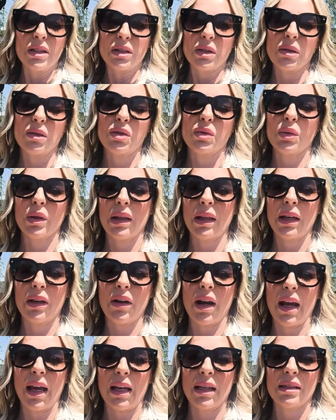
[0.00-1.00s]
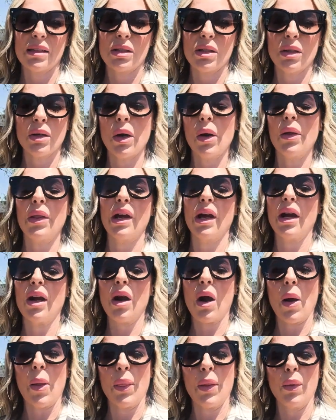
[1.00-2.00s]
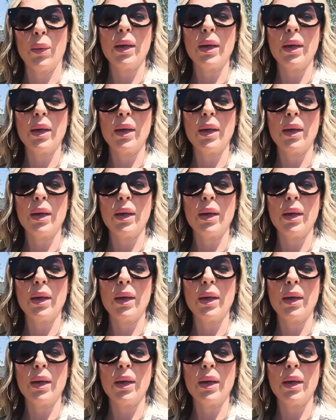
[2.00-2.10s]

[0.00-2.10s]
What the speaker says: So it's really great to go there on the